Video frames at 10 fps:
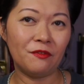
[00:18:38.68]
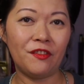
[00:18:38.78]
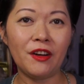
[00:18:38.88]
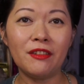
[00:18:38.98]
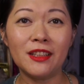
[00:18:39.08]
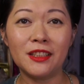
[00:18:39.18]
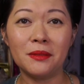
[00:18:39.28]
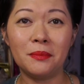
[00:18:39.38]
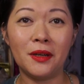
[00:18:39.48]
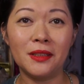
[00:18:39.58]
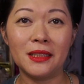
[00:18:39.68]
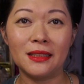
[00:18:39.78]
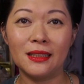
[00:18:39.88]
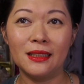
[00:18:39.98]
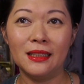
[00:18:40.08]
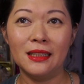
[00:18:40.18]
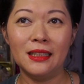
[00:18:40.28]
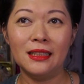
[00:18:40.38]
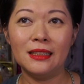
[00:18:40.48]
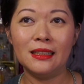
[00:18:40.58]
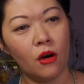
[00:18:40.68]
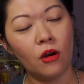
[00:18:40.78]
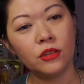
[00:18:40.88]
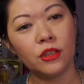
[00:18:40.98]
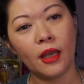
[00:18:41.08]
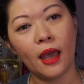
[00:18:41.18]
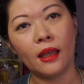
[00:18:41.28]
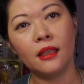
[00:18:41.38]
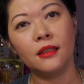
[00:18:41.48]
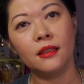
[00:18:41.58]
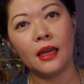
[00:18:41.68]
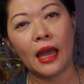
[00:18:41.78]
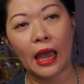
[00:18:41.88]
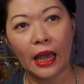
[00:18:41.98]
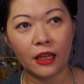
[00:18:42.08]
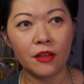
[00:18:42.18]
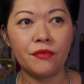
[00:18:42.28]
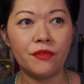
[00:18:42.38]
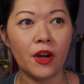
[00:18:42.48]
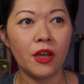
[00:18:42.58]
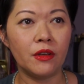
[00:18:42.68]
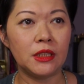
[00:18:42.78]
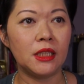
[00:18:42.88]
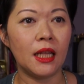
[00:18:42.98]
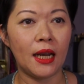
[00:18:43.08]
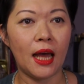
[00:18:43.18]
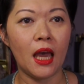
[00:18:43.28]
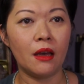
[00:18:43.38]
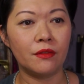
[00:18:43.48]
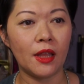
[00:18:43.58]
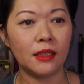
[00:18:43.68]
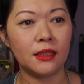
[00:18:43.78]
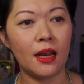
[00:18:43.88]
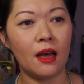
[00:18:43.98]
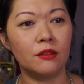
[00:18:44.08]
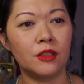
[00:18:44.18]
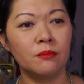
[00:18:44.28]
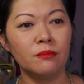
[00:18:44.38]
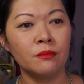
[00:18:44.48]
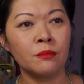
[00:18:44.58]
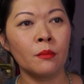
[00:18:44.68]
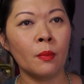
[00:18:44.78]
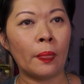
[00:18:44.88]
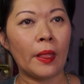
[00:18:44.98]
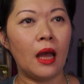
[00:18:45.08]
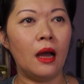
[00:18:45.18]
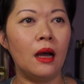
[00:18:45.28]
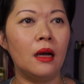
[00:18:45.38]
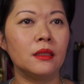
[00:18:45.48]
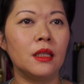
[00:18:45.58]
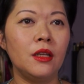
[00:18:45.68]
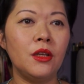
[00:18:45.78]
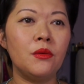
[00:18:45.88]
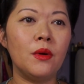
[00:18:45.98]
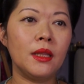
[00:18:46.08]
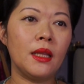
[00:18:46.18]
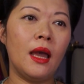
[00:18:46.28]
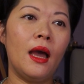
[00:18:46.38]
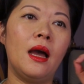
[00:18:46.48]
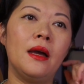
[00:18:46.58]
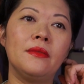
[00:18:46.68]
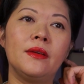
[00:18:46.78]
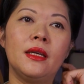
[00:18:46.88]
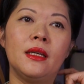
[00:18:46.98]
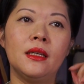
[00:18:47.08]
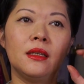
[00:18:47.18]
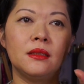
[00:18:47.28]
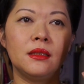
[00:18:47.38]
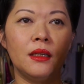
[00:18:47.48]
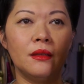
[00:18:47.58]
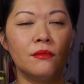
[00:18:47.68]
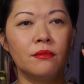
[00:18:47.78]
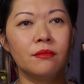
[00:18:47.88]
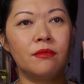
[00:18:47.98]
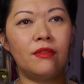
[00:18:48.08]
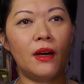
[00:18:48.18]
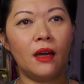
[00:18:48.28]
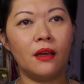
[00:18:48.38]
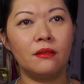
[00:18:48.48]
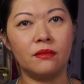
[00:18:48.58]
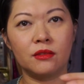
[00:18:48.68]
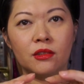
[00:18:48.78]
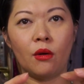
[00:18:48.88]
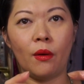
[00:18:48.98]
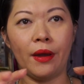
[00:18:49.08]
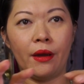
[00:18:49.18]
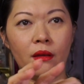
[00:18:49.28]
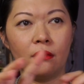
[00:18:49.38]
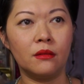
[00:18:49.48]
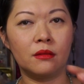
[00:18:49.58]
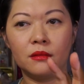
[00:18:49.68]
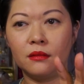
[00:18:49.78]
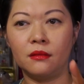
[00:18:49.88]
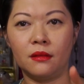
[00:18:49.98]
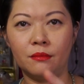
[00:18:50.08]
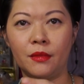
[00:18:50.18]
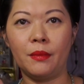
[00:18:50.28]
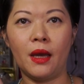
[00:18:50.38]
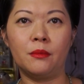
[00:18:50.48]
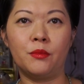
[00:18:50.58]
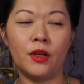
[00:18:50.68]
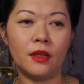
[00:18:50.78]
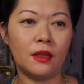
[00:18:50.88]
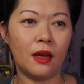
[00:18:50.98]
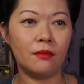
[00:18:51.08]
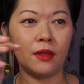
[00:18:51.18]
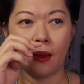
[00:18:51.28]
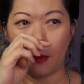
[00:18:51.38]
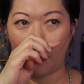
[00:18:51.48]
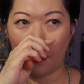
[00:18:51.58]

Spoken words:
Very disappointed. Altogether 8 fragrance that I have tested out. The new one they have is in 5 square. Maybe I put it down there.